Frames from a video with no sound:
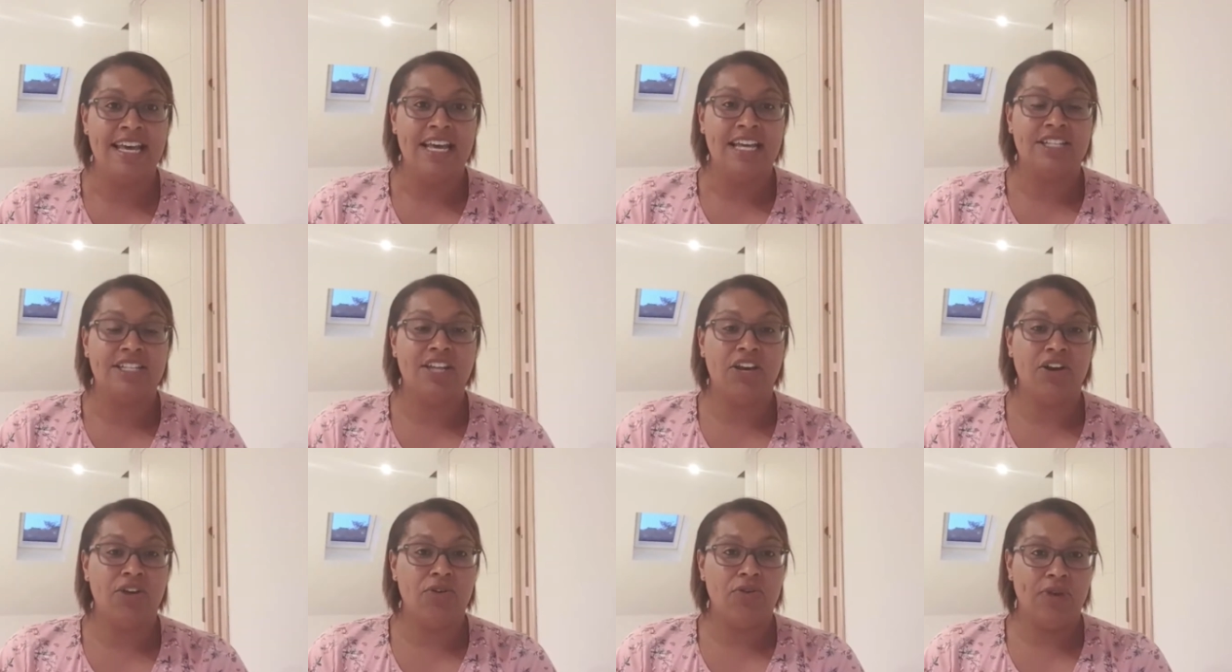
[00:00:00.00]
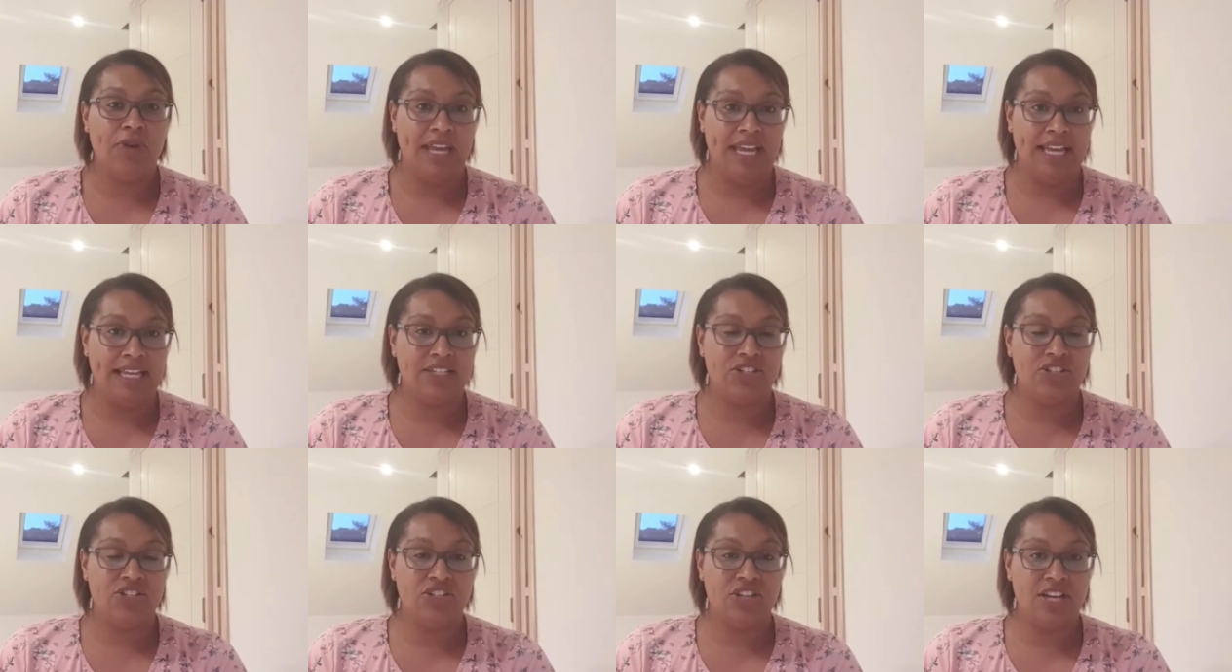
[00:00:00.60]
So
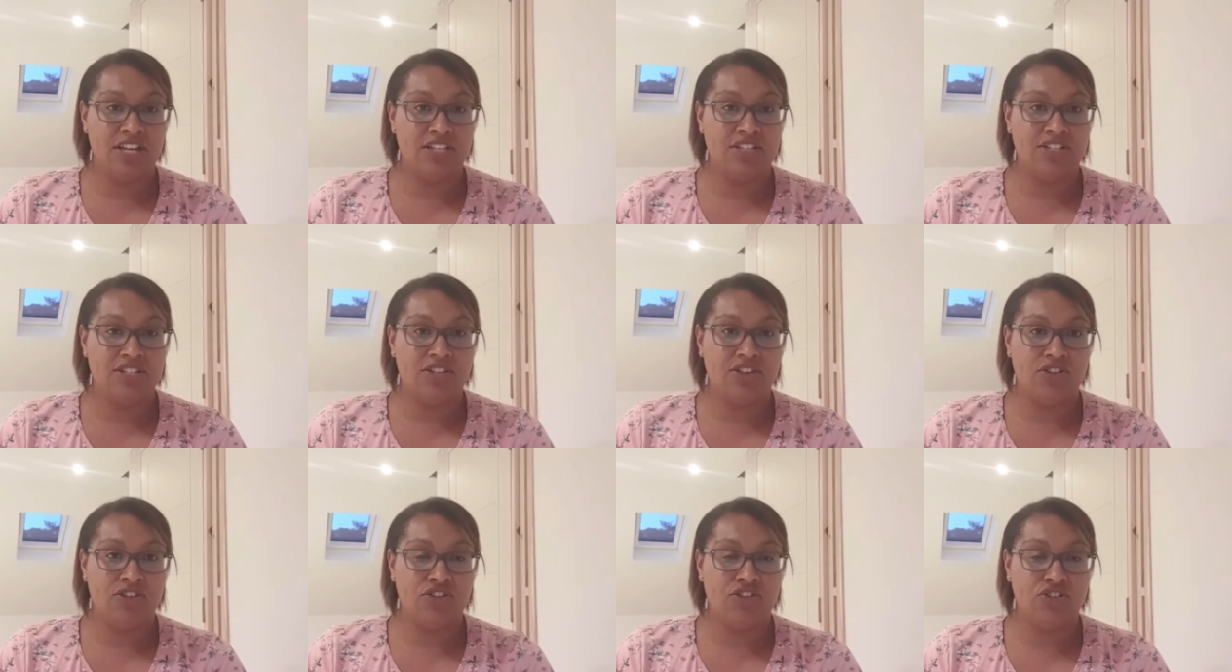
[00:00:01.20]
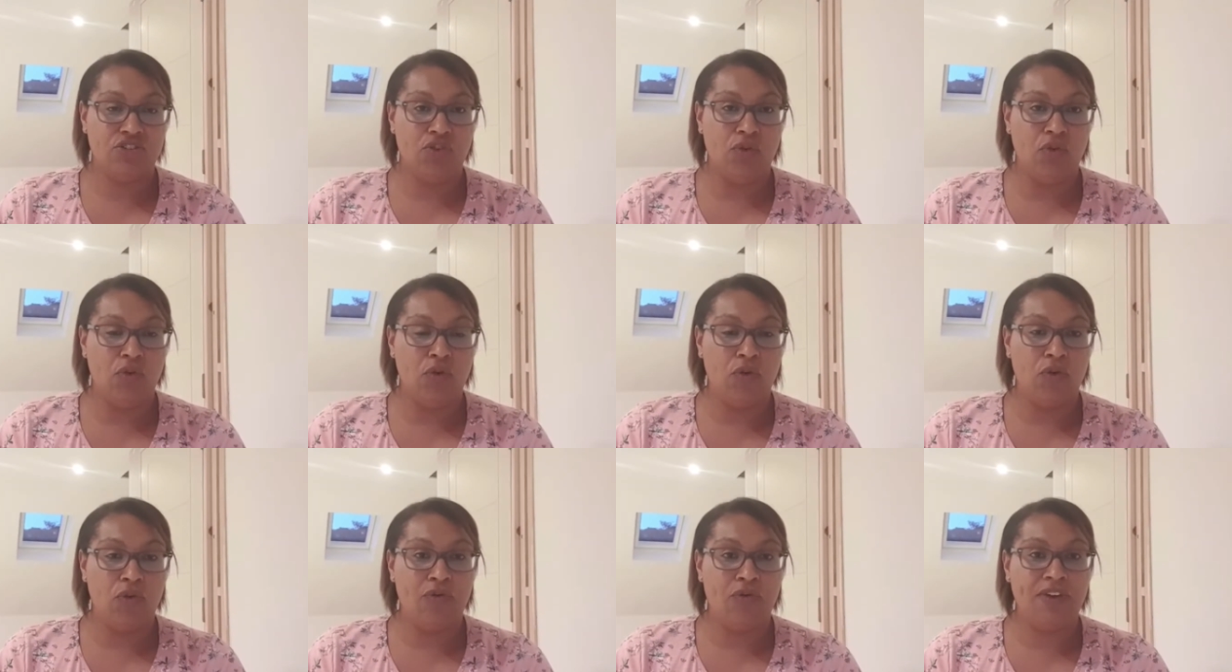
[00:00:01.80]
it's just a
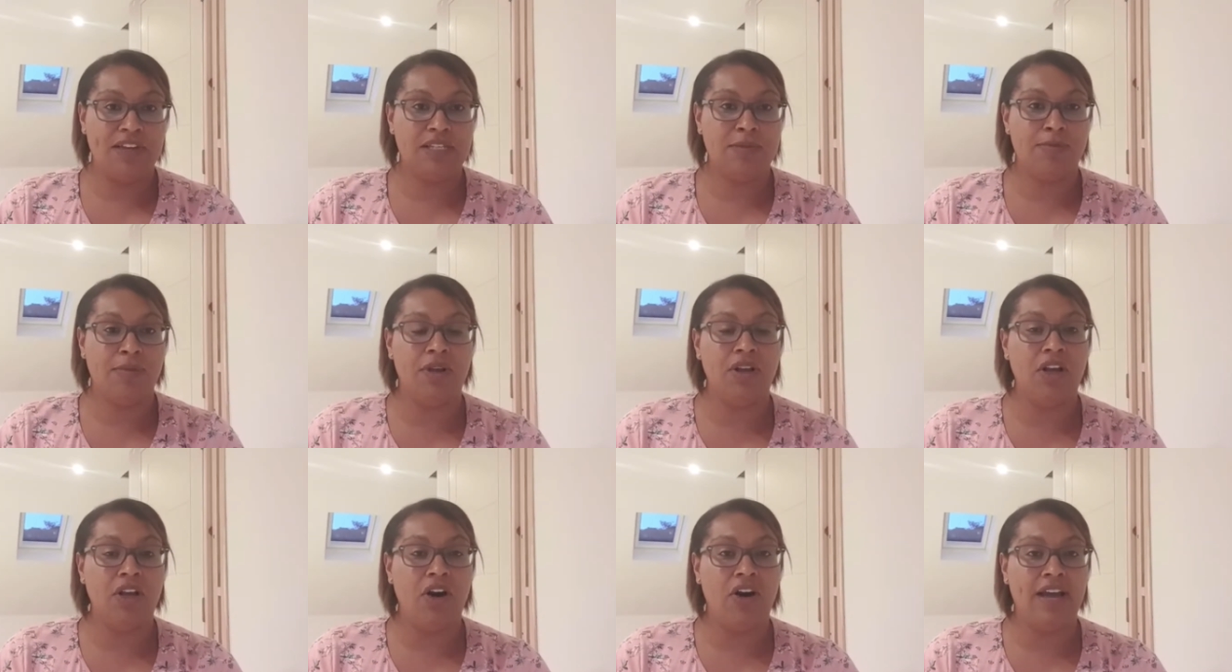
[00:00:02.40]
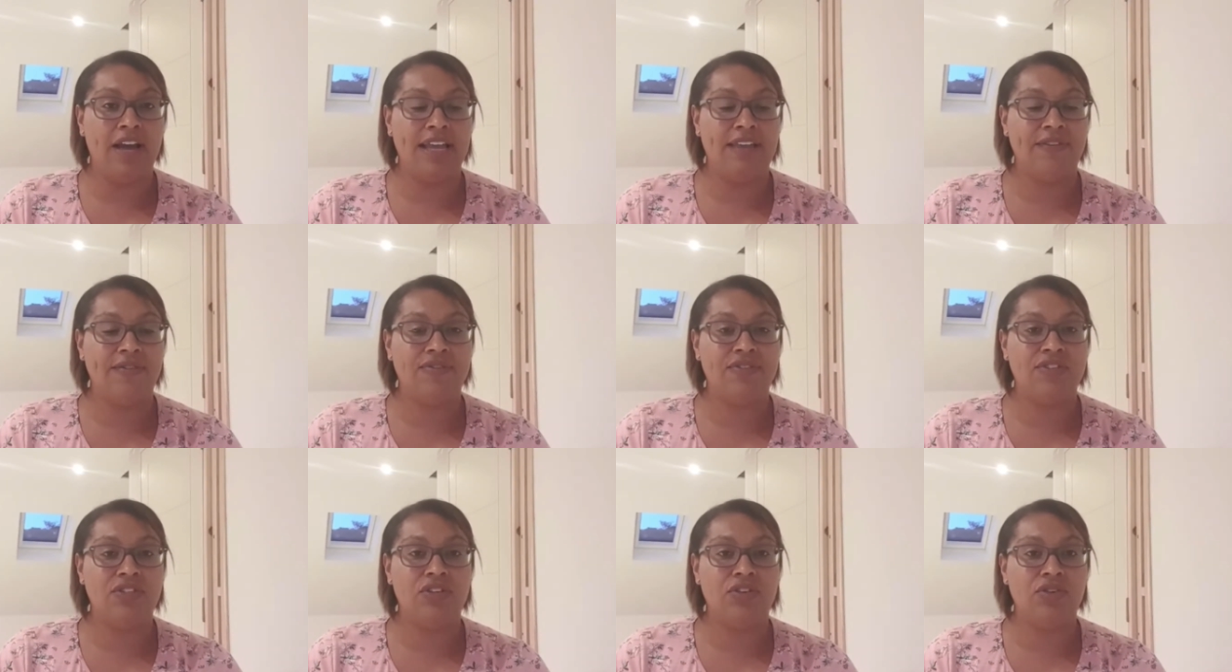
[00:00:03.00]
short Facebook
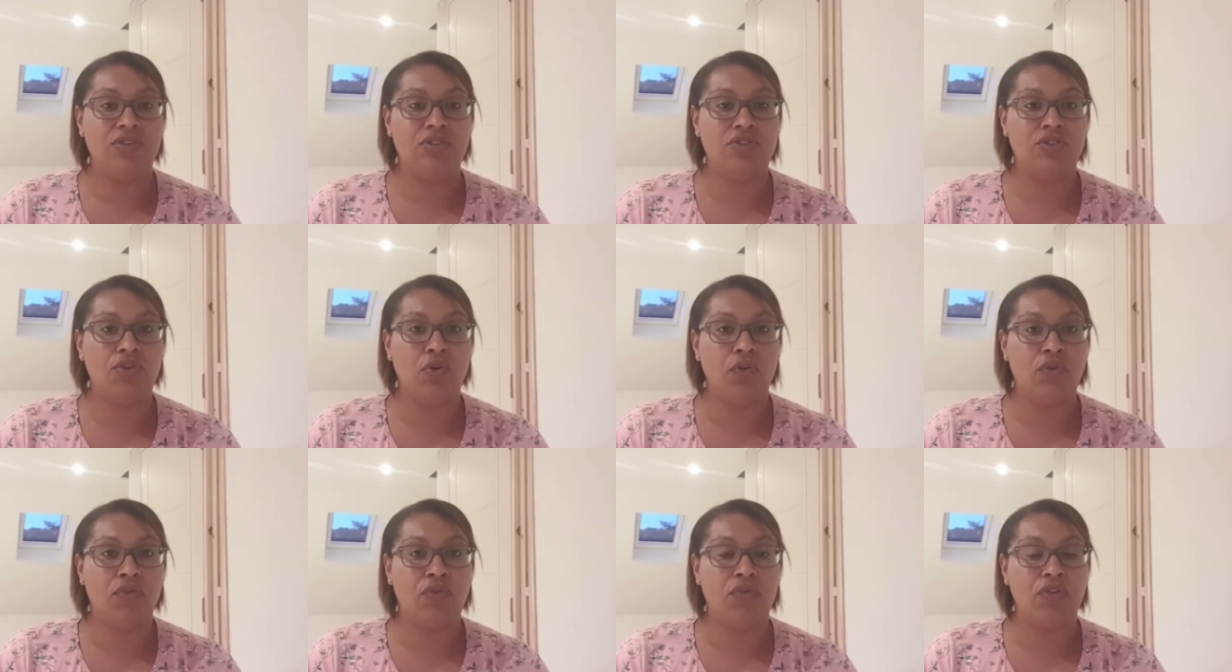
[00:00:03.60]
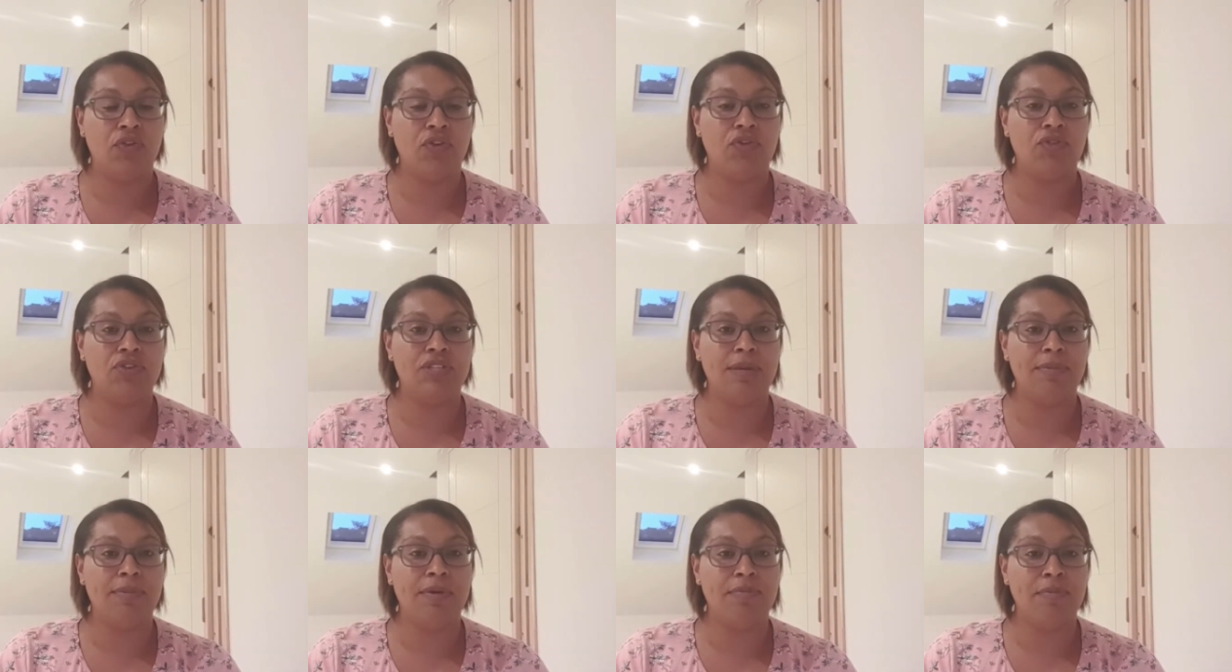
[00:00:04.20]
Live to talk through
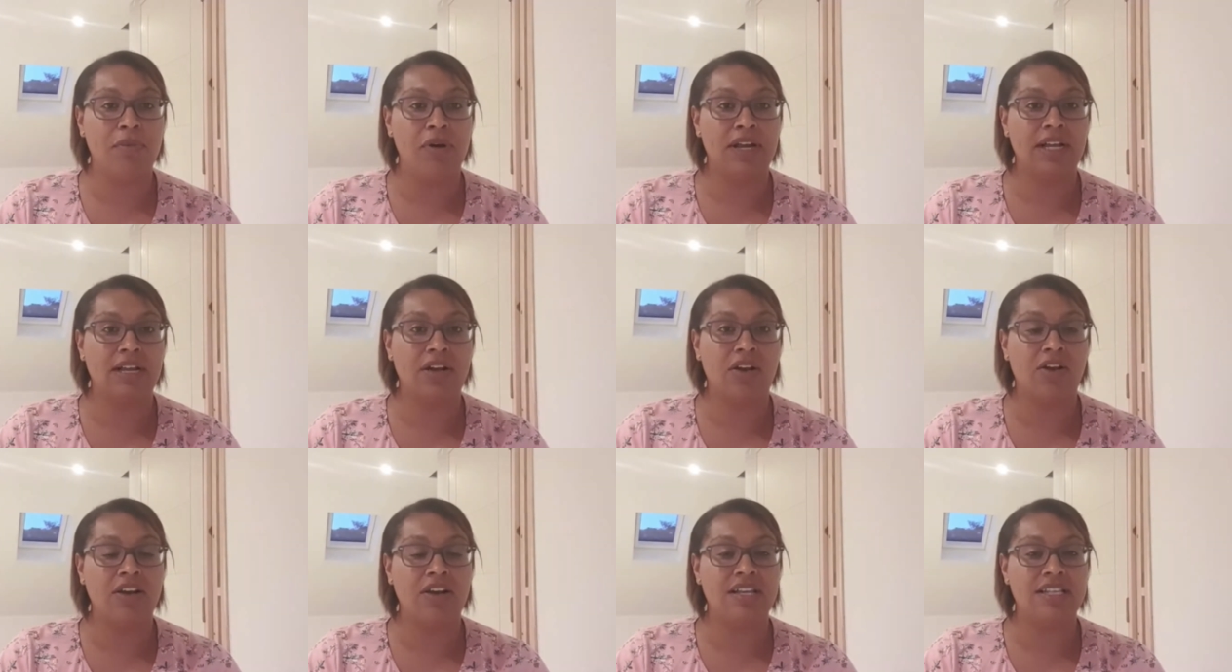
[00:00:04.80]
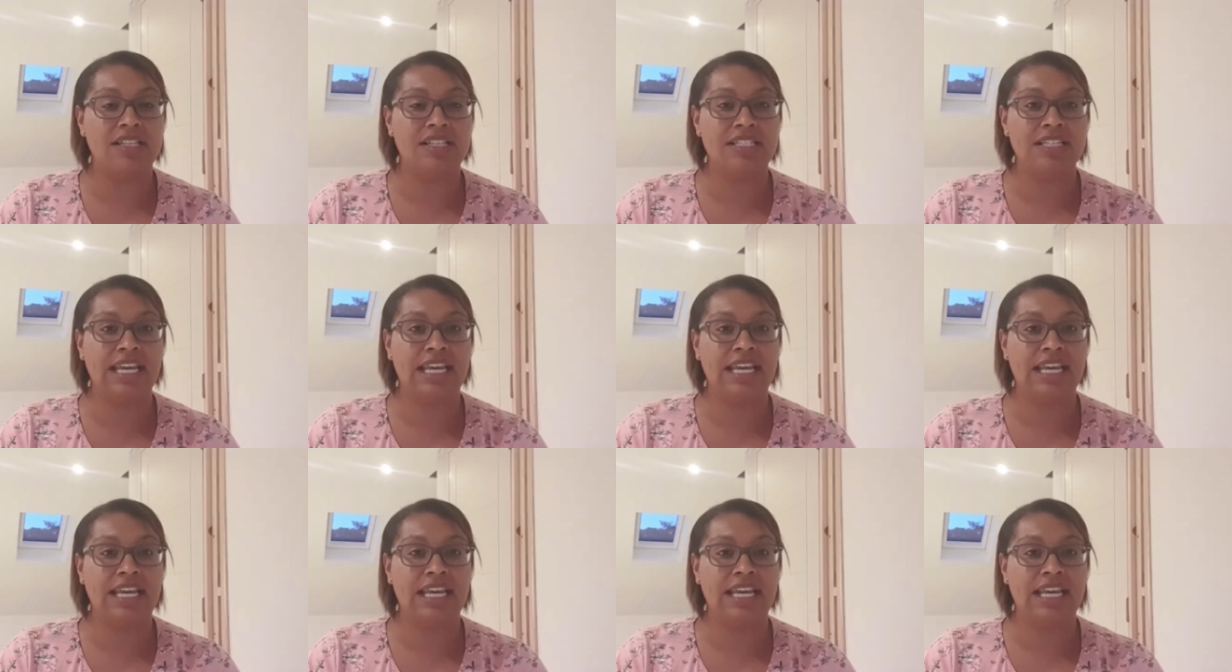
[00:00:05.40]
some of my clients'